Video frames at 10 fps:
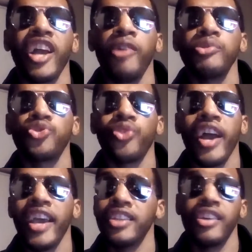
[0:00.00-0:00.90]
No,
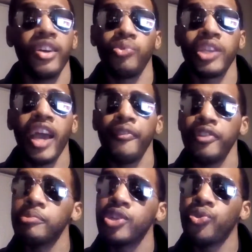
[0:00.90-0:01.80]
you're not
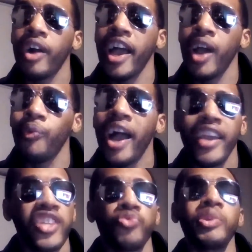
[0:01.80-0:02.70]
going to be quiet. Why?
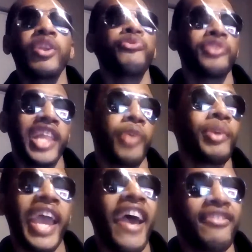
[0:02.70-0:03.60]
Because we don't feel like
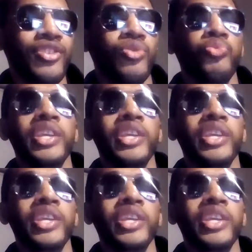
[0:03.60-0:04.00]
we have to.